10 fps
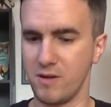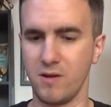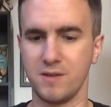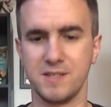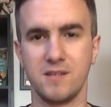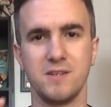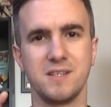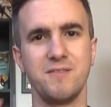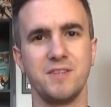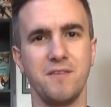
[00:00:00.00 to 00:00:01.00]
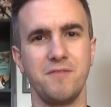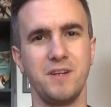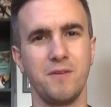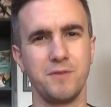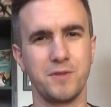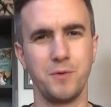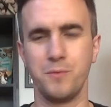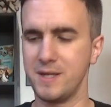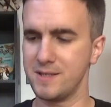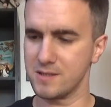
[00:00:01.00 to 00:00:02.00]
Like I said, guys, I haven't done a video for 2
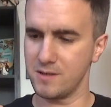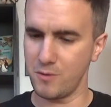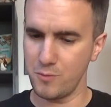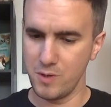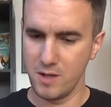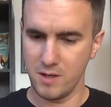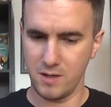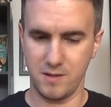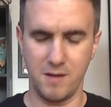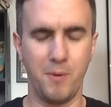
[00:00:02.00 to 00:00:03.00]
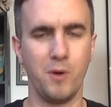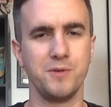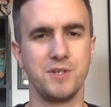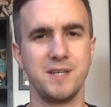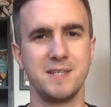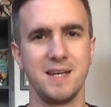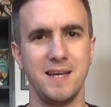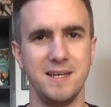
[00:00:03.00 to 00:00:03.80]
weeks, so apologies.